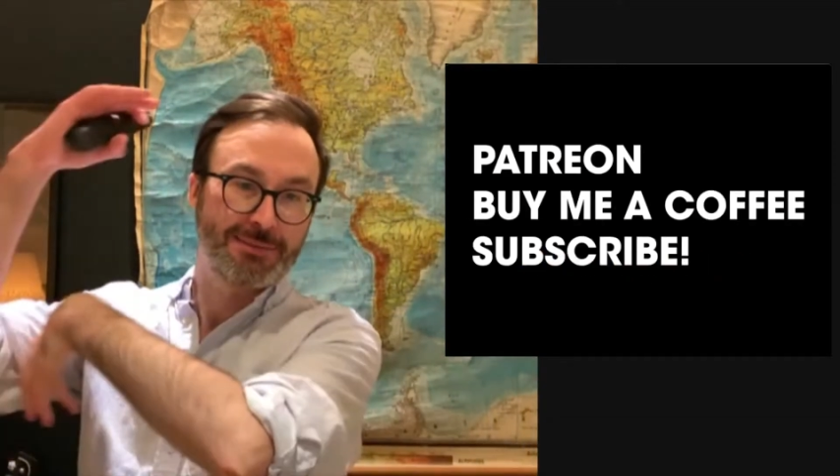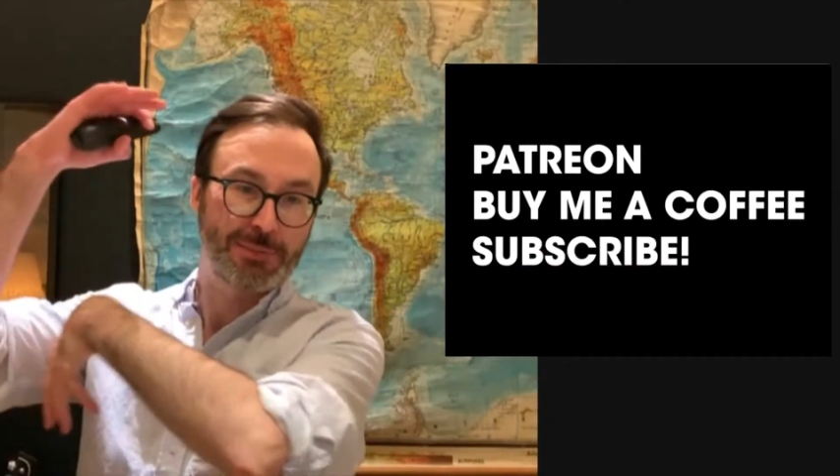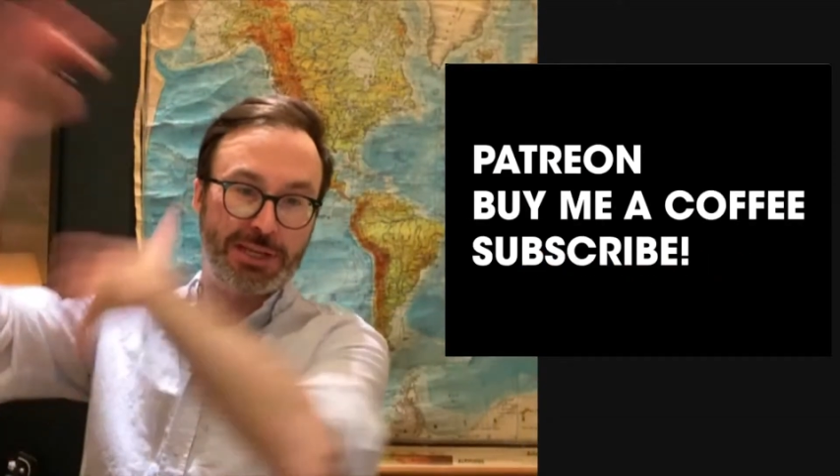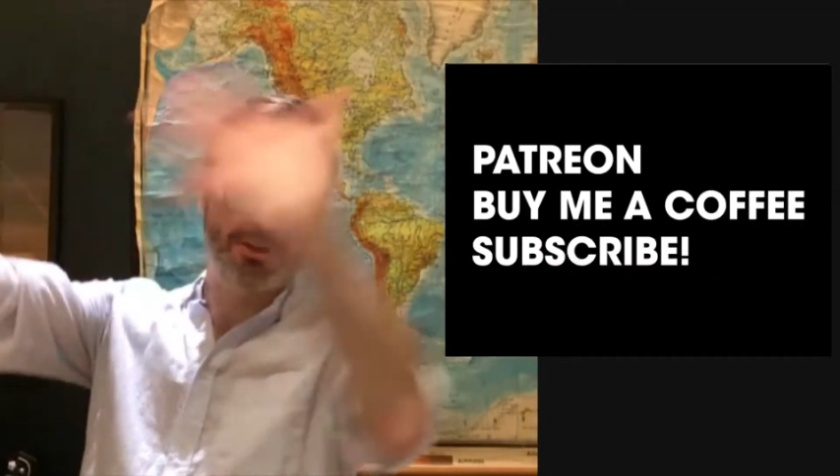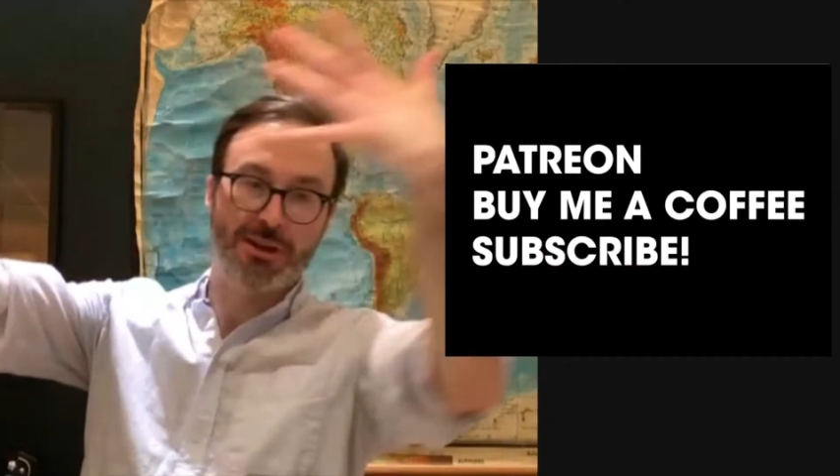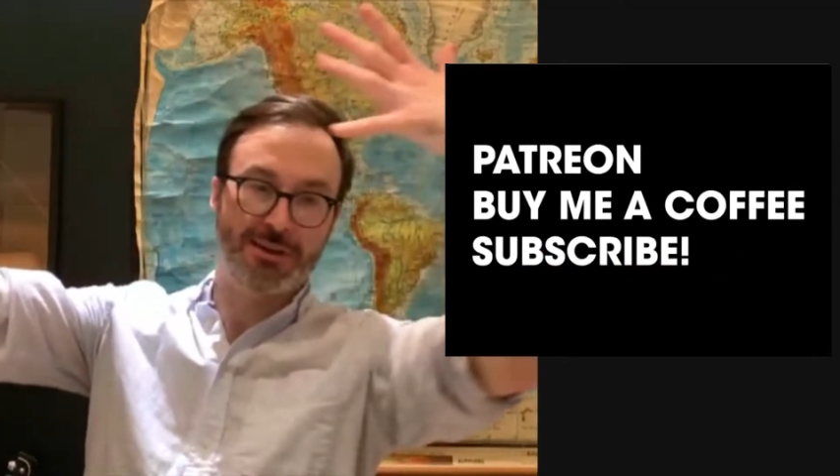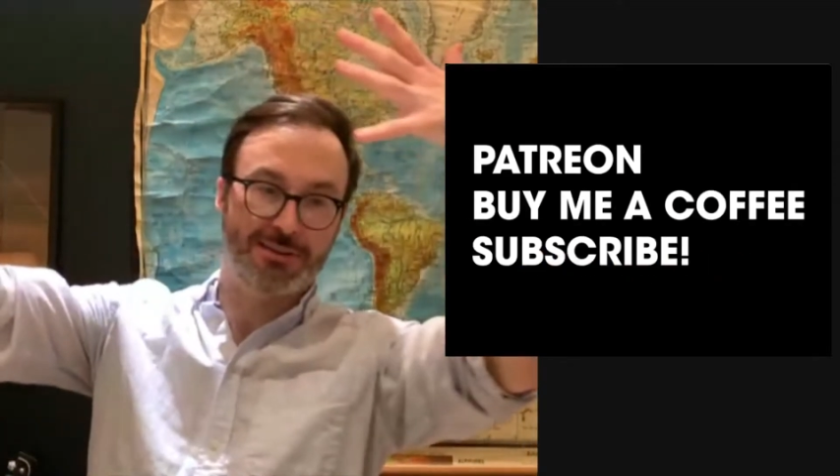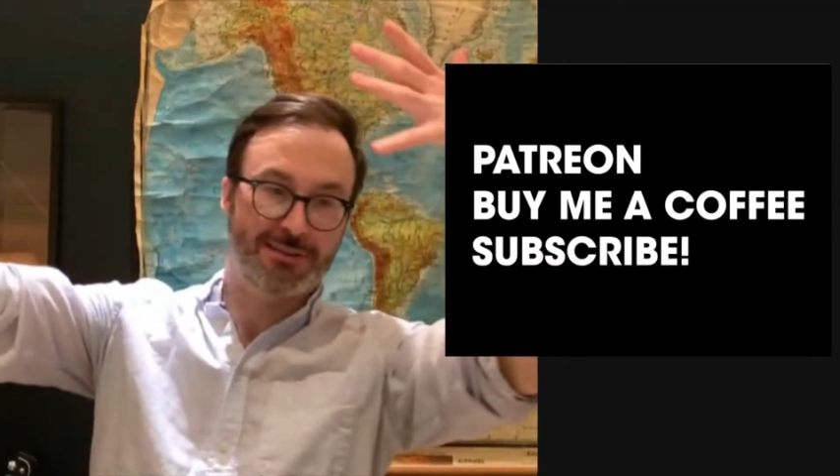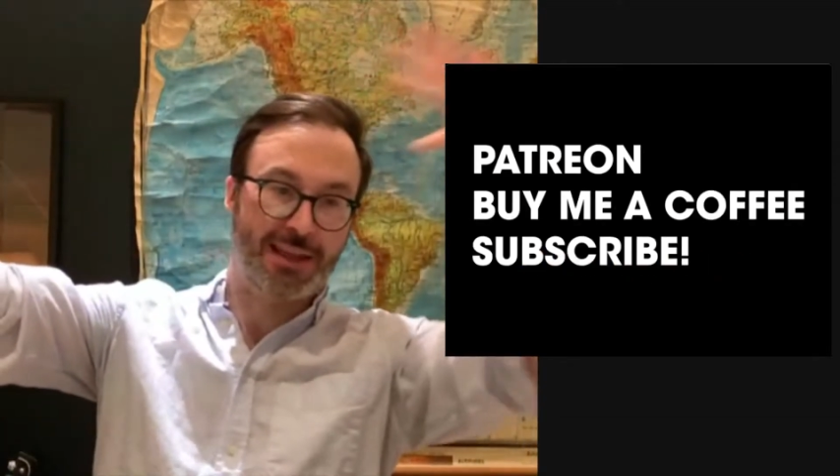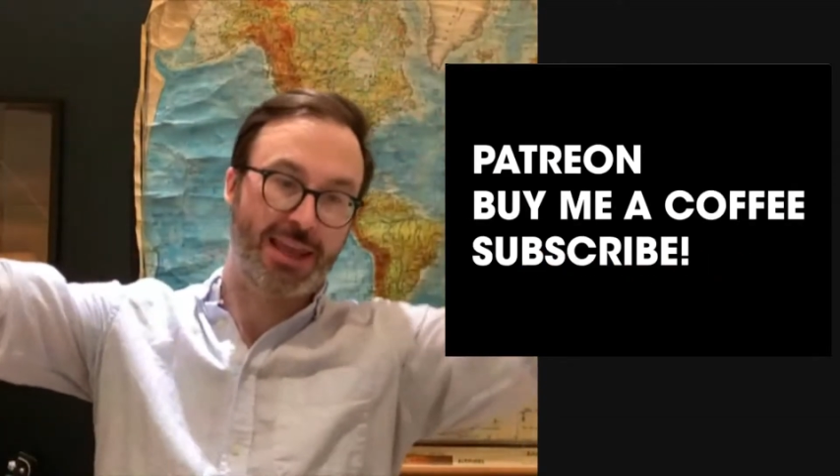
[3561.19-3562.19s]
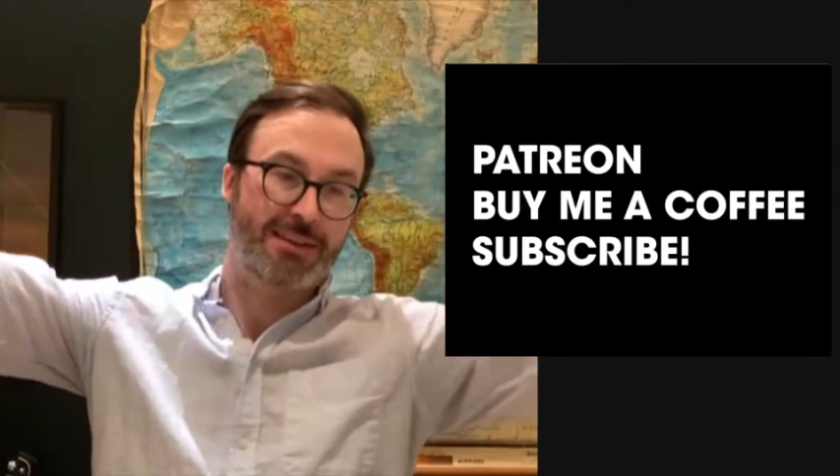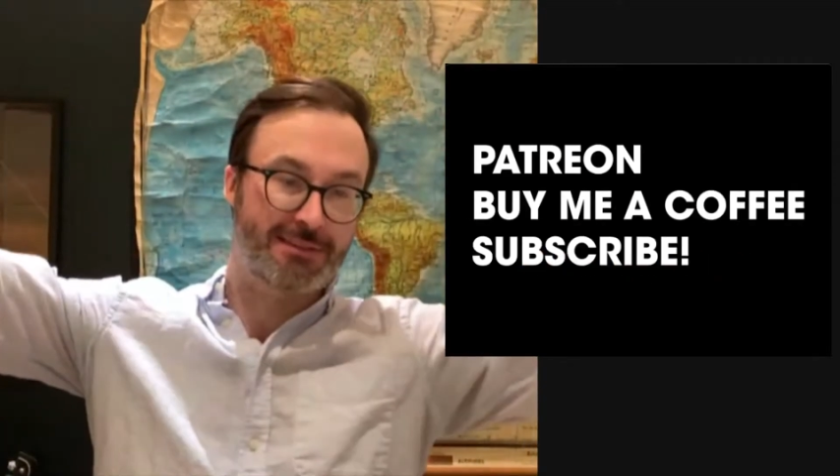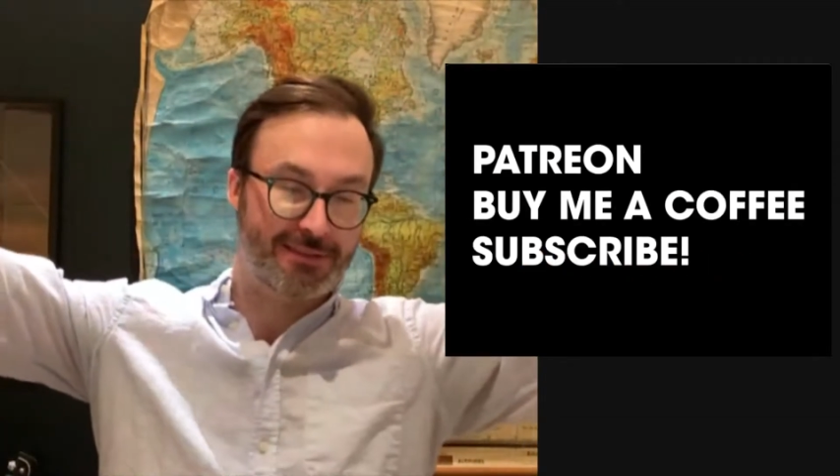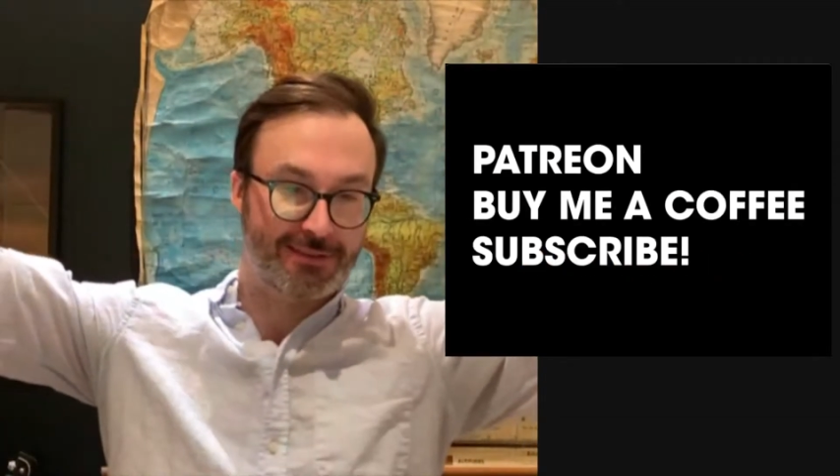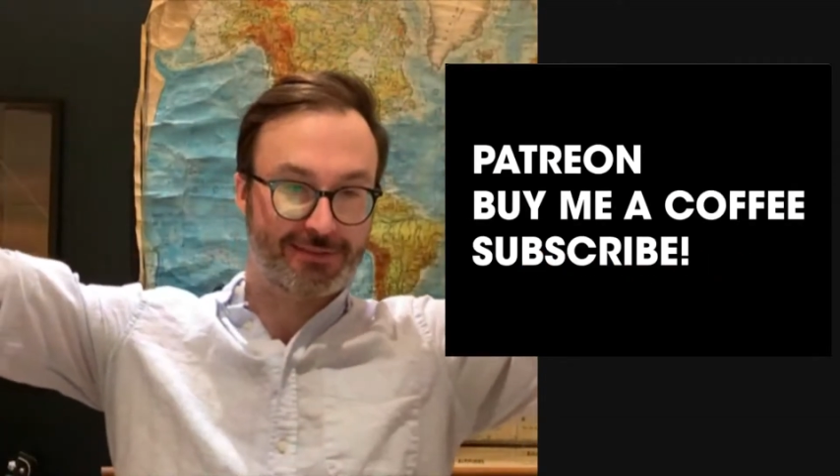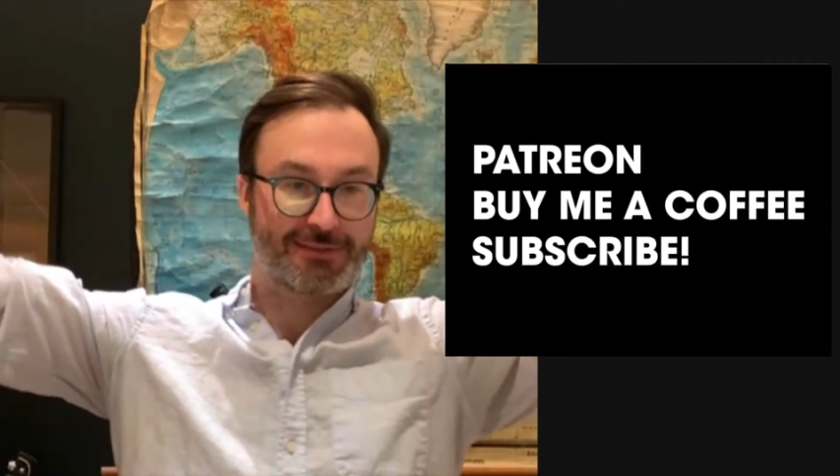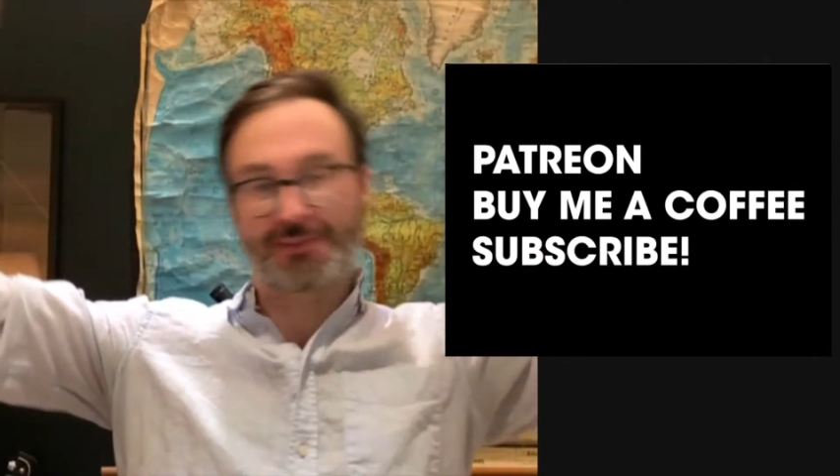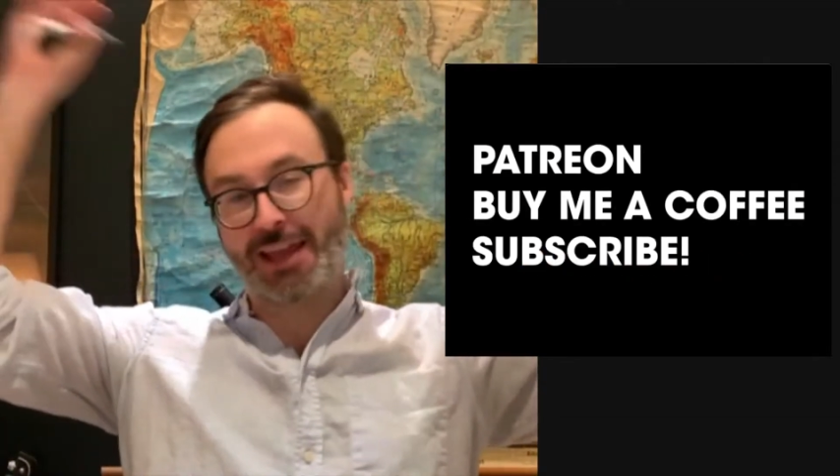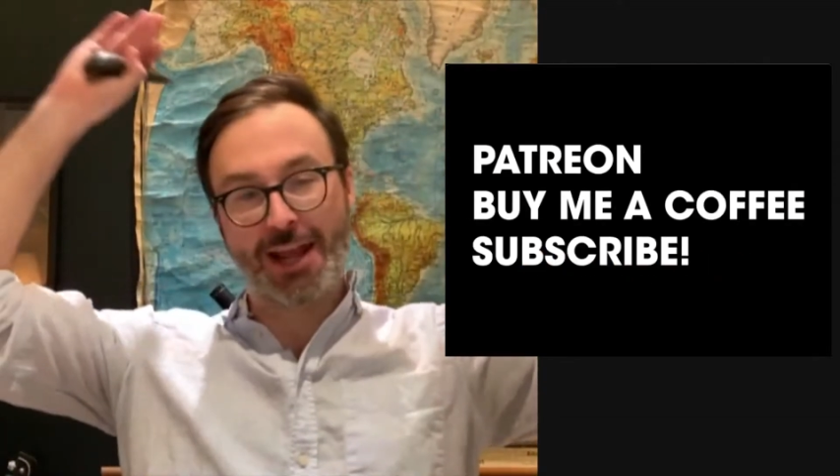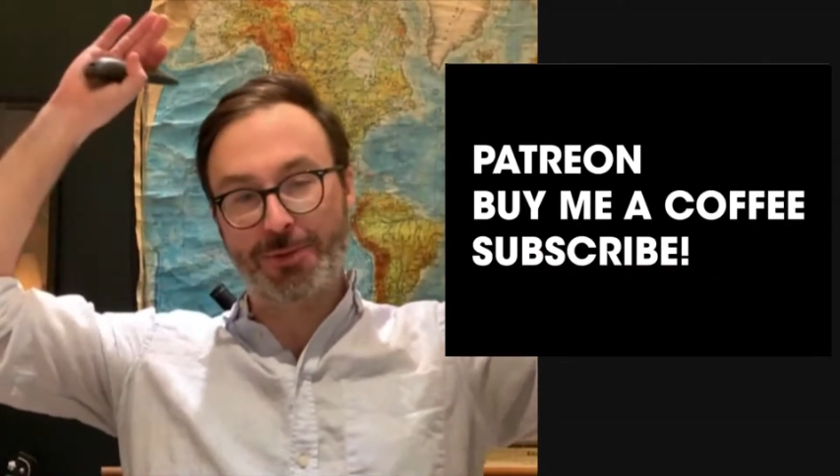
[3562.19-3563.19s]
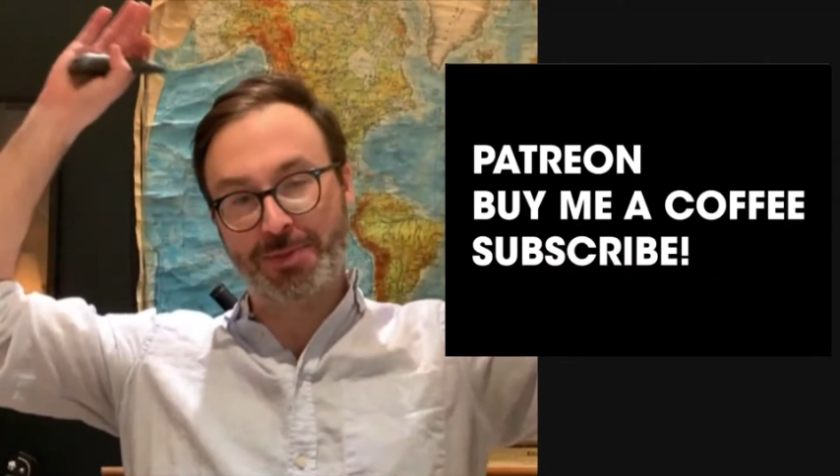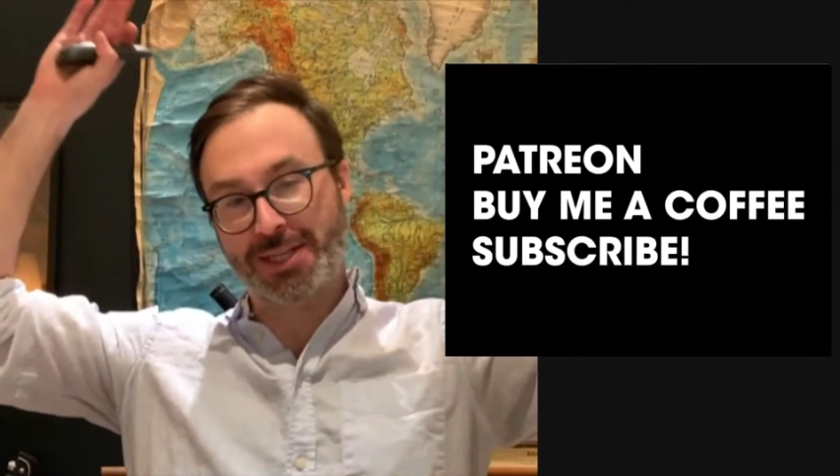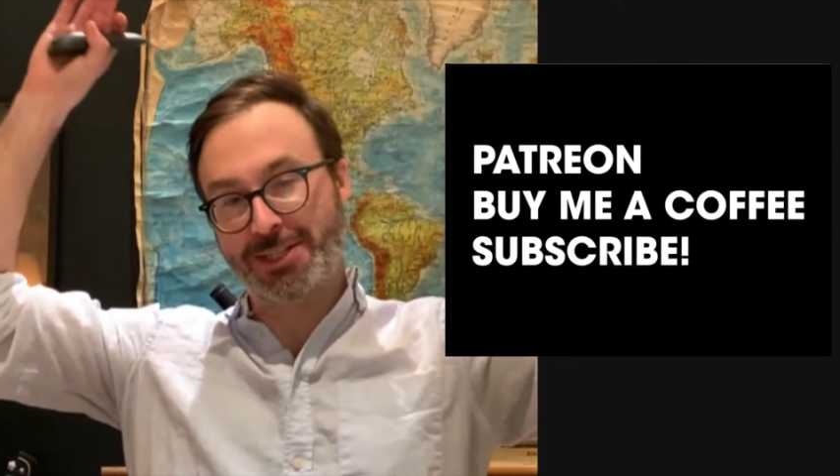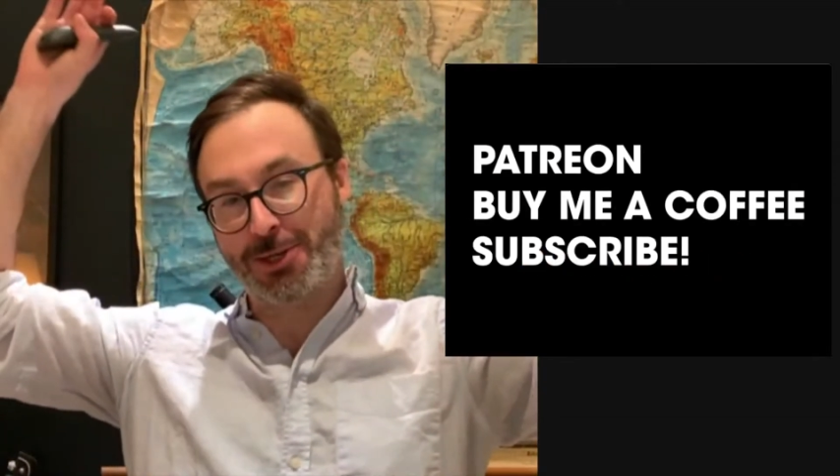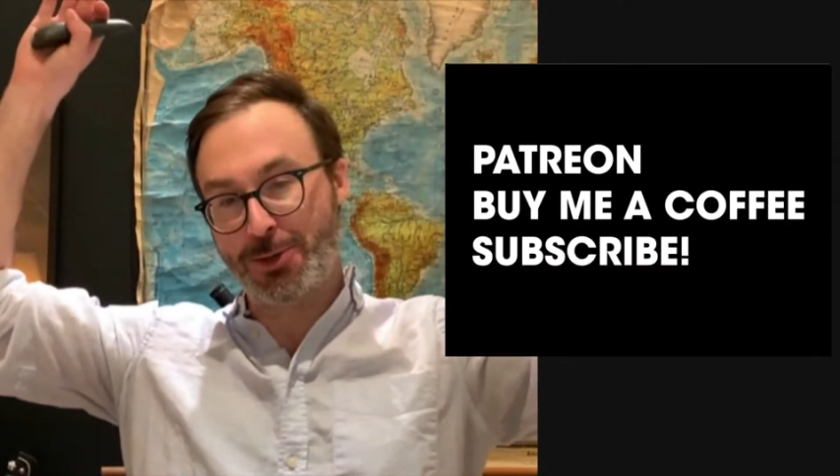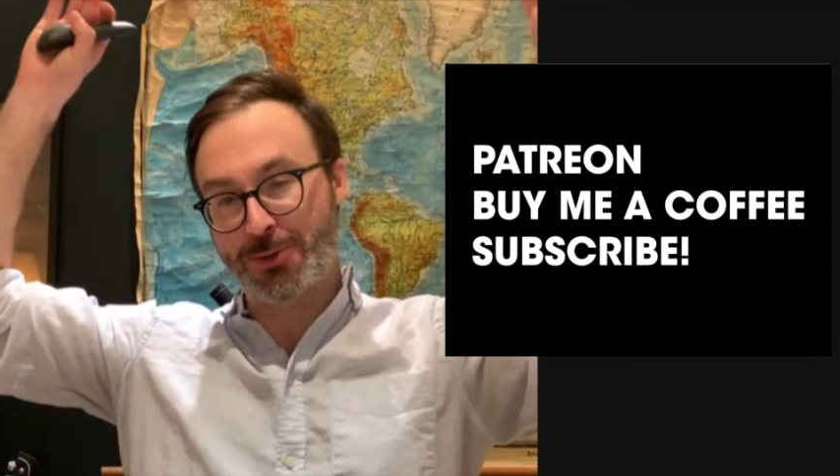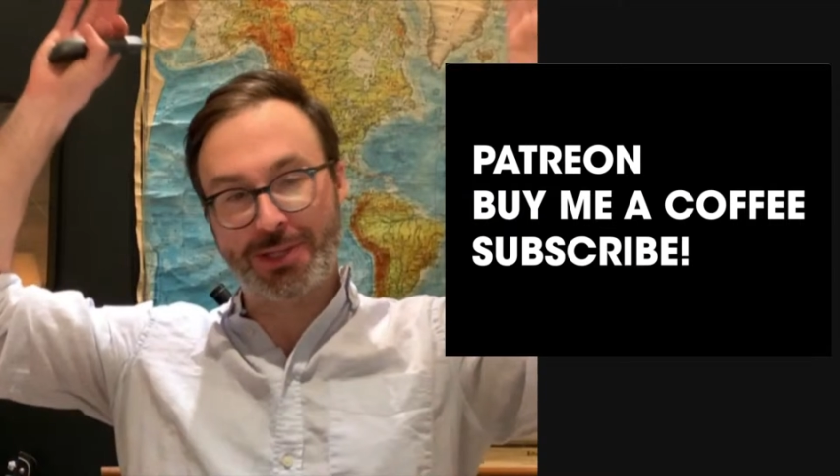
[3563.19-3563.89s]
Patreon, hey, that helps me too.